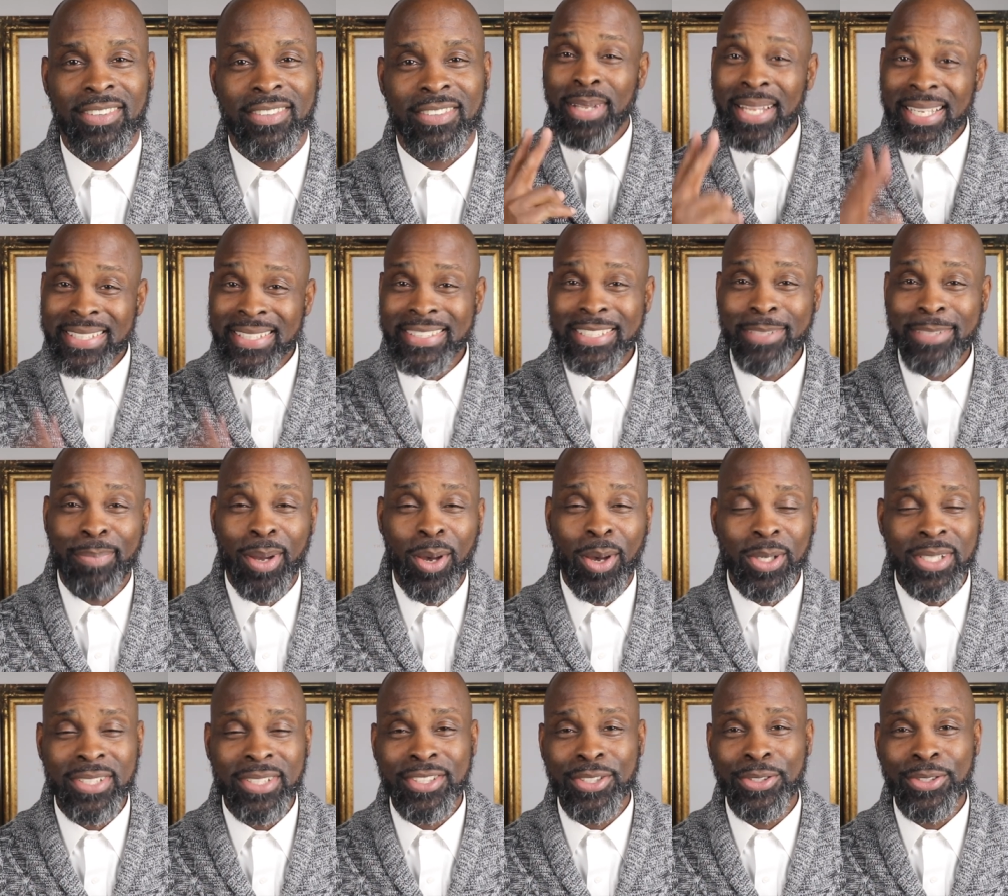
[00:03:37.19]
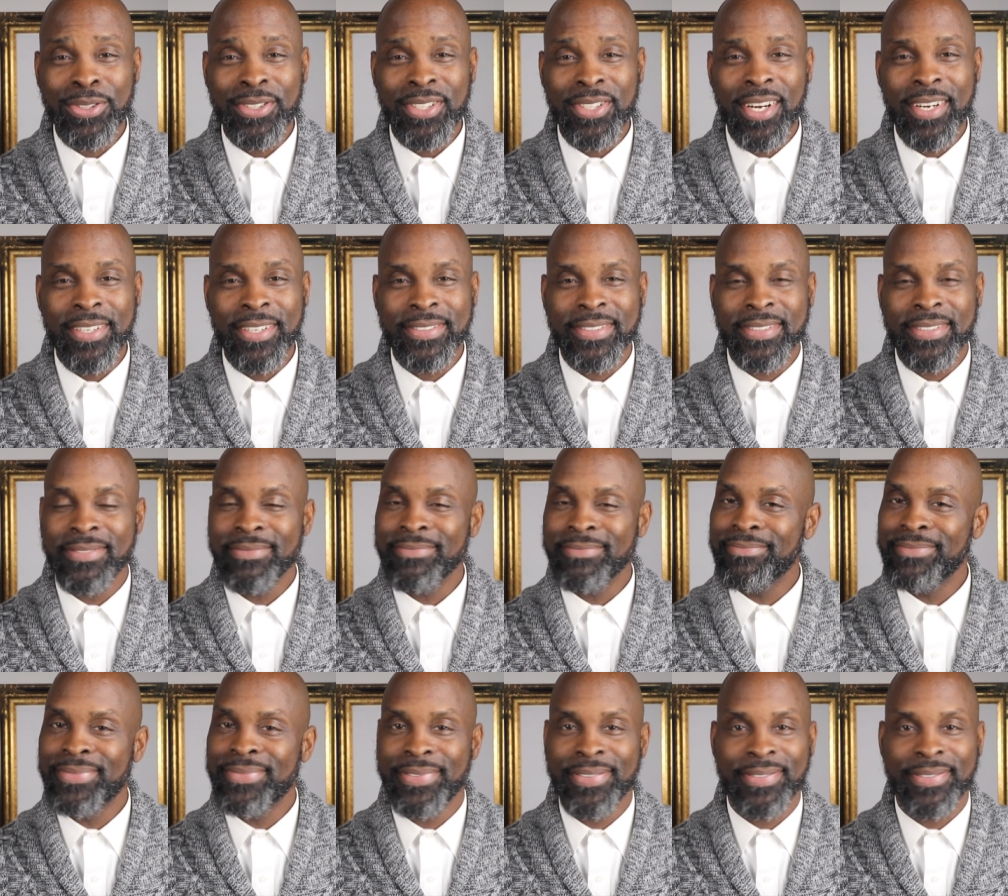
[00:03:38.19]
Plus the bonus two shirts,
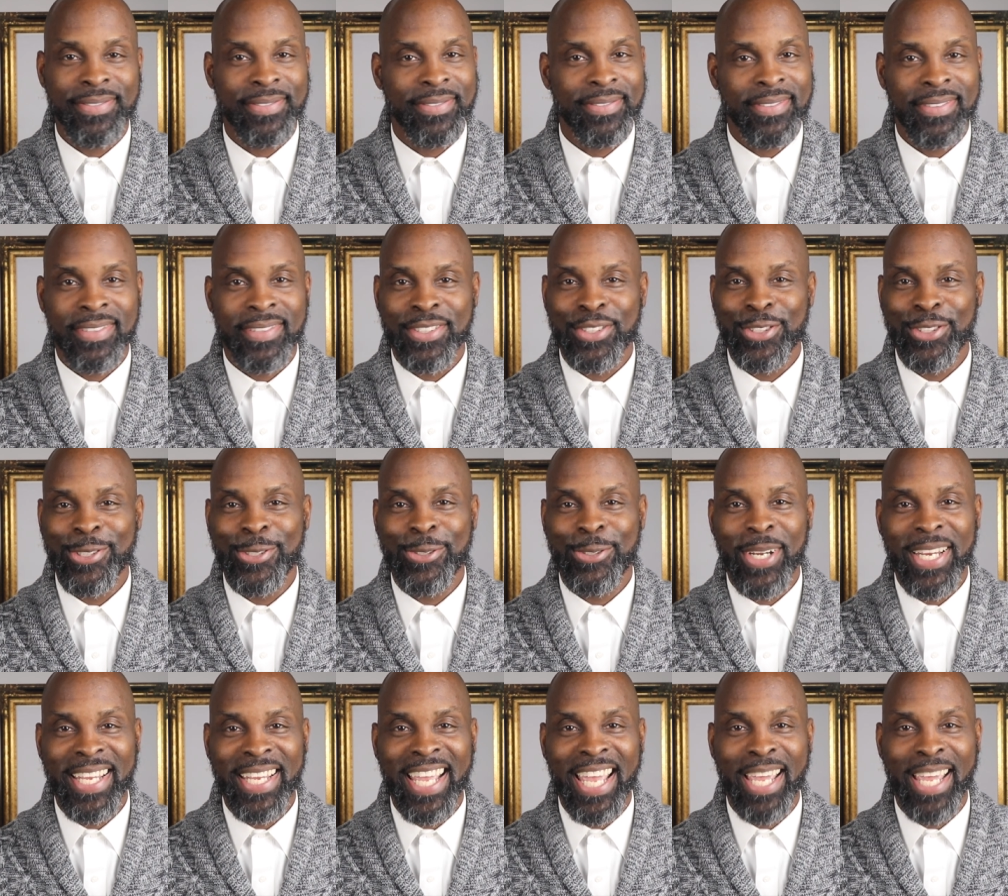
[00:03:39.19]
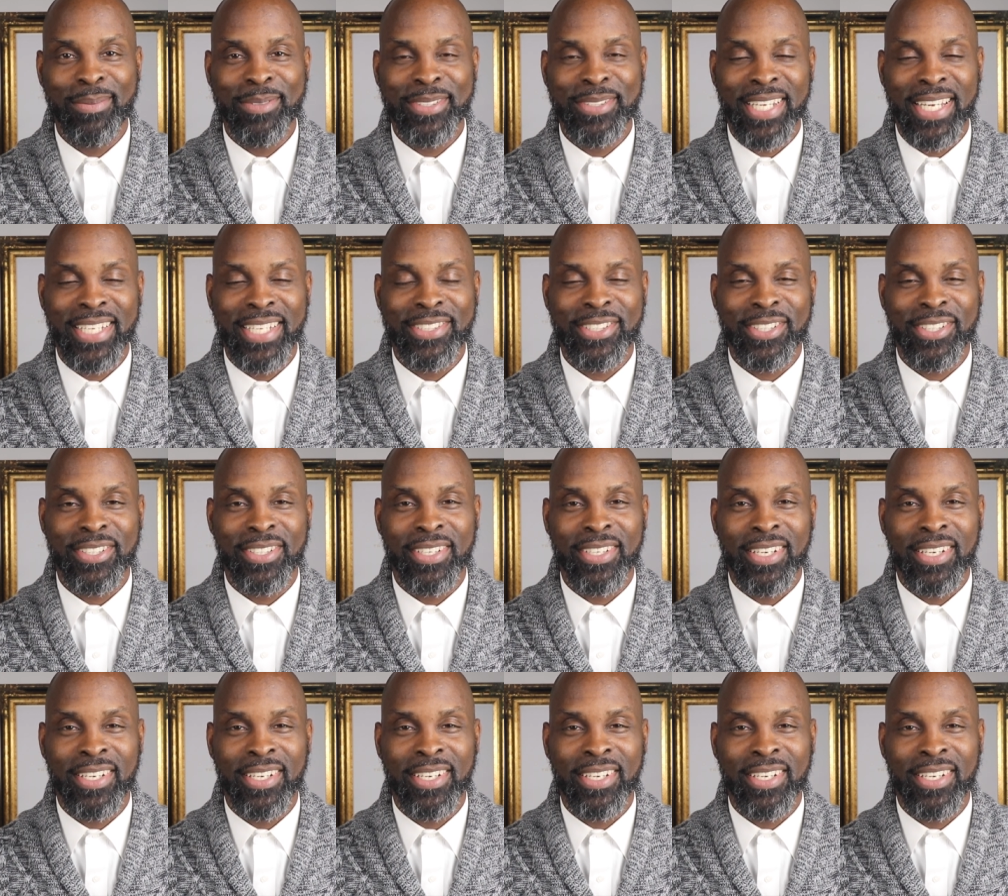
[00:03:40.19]
straight game changer.